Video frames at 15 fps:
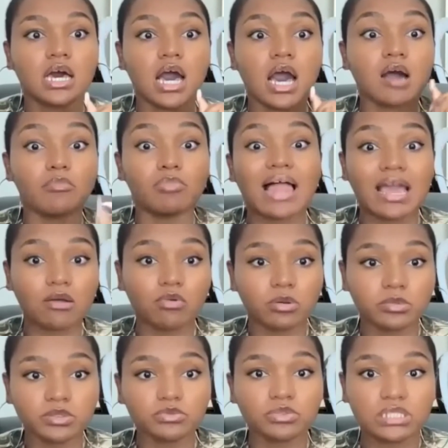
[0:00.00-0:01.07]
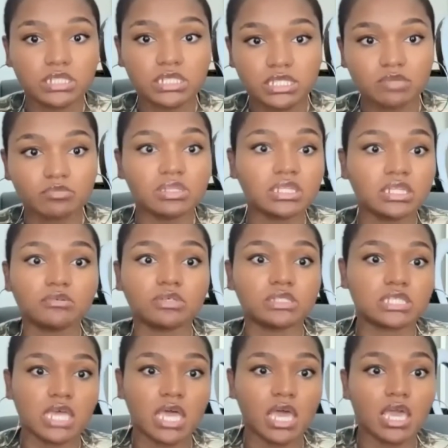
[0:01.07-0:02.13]
a Black woman with a disability
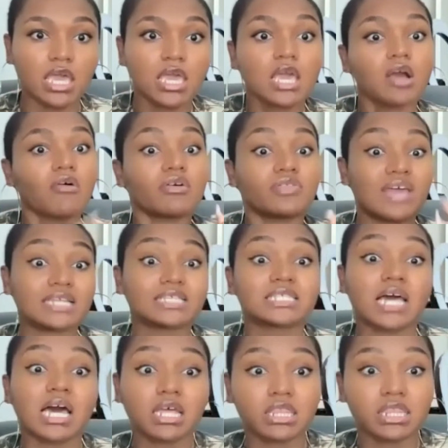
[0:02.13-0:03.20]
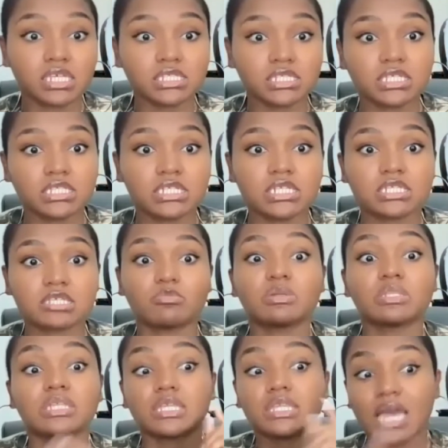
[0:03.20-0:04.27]
would say, or that's not authentic to
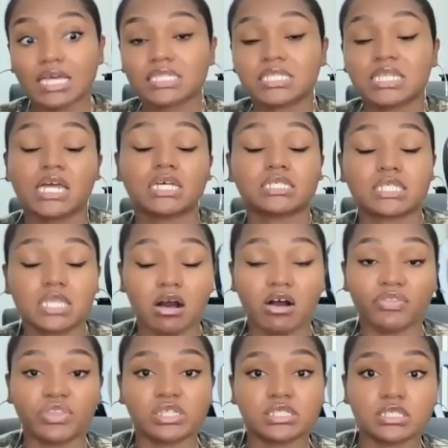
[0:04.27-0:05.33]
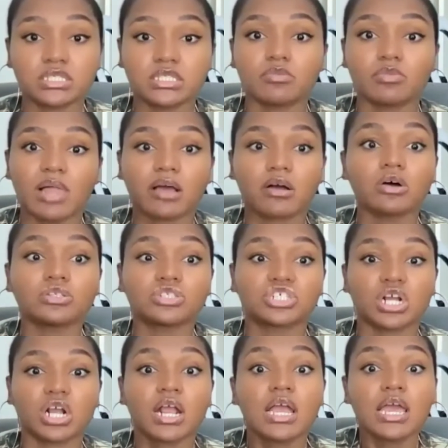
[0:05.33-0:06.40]
disability, that's not authentic to the Black
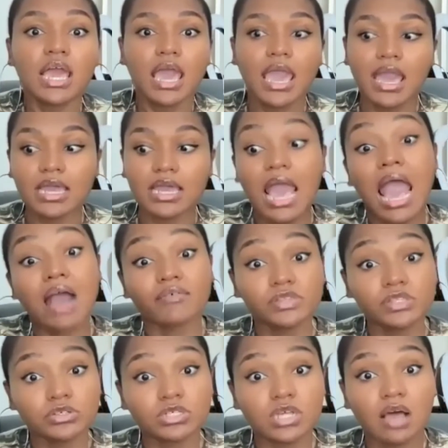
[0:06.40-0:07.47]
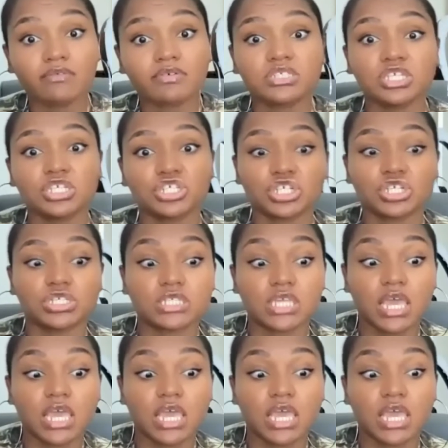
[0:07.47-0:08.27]
culture, and having those conversations.